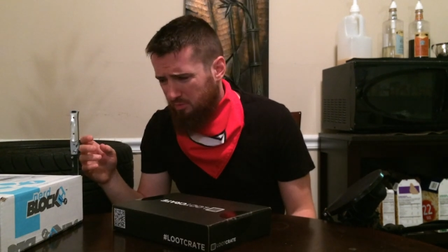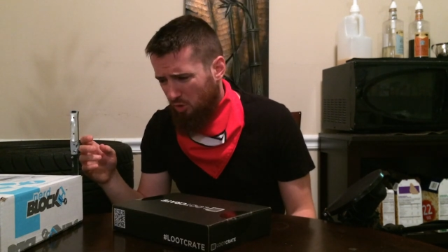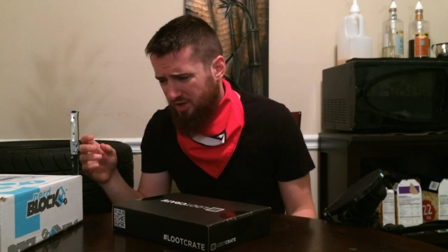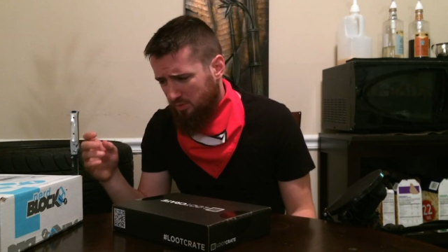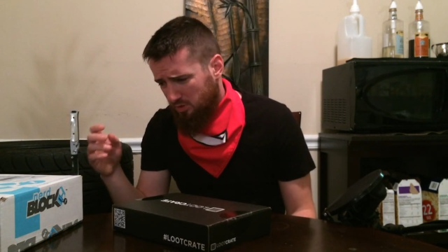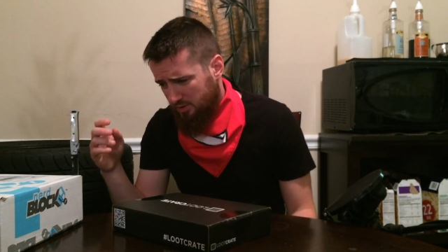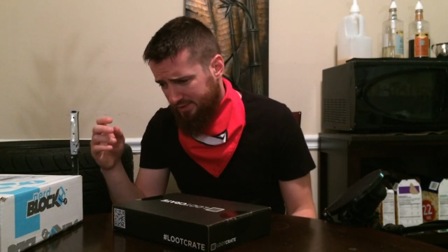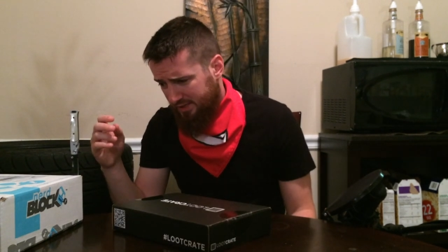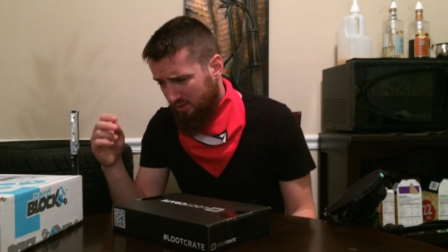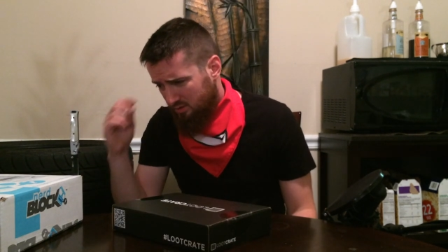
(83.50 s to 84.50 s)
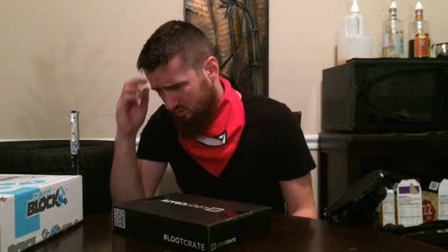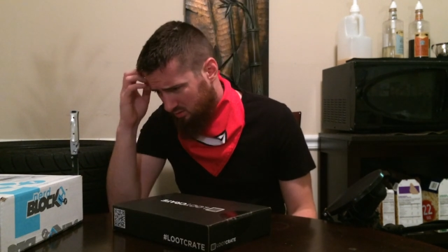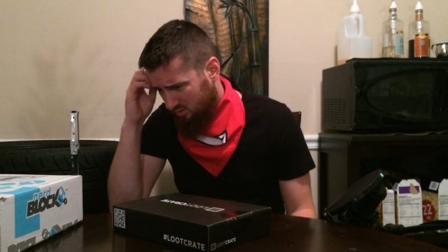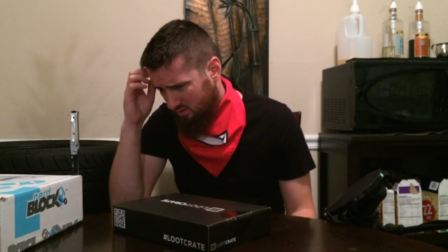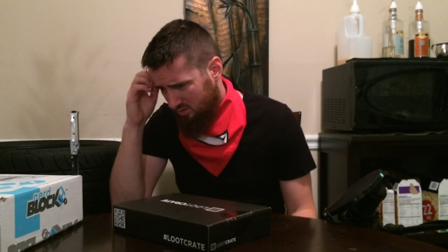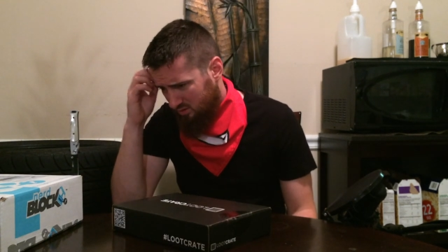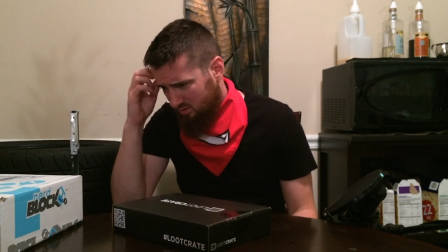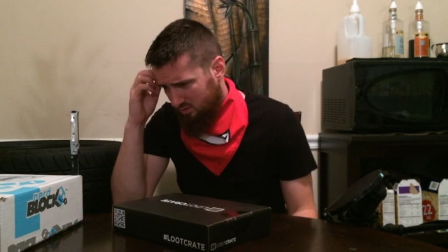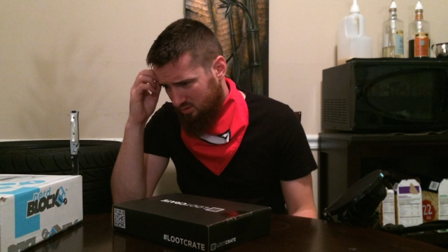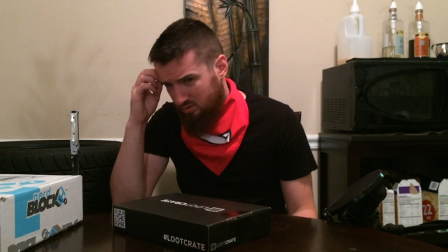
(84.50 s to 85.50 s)
anything breakable in there.
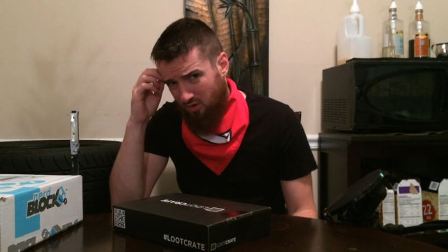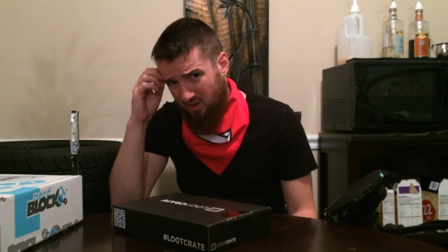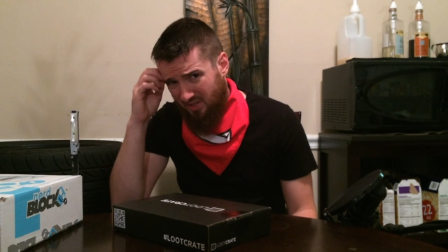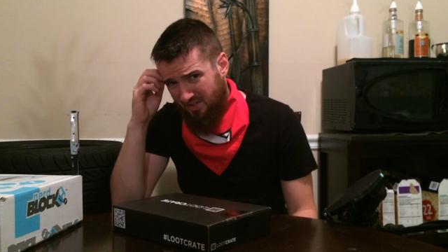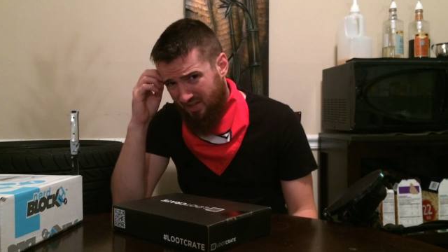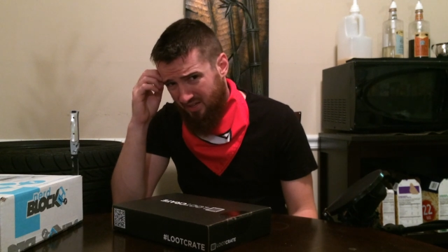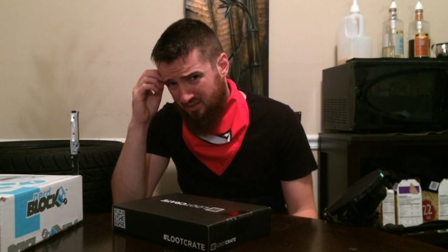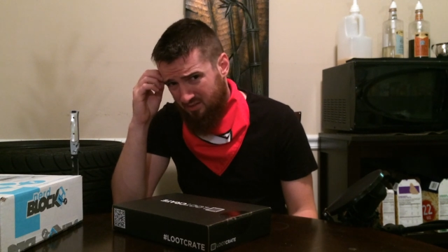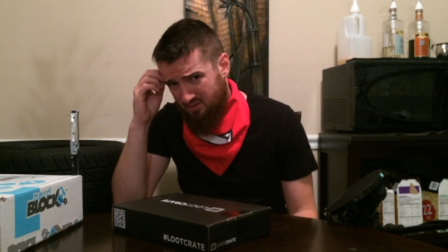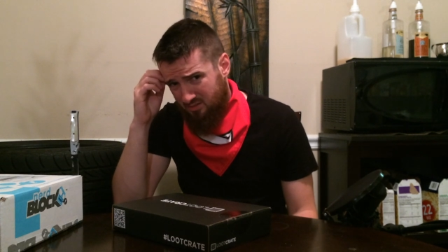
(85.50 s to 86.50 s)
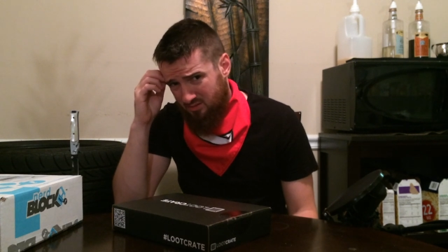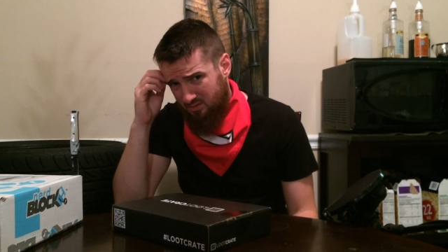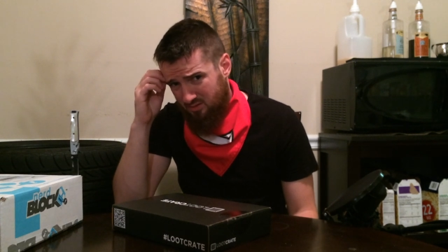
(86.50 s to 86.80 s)
Or like a kitten.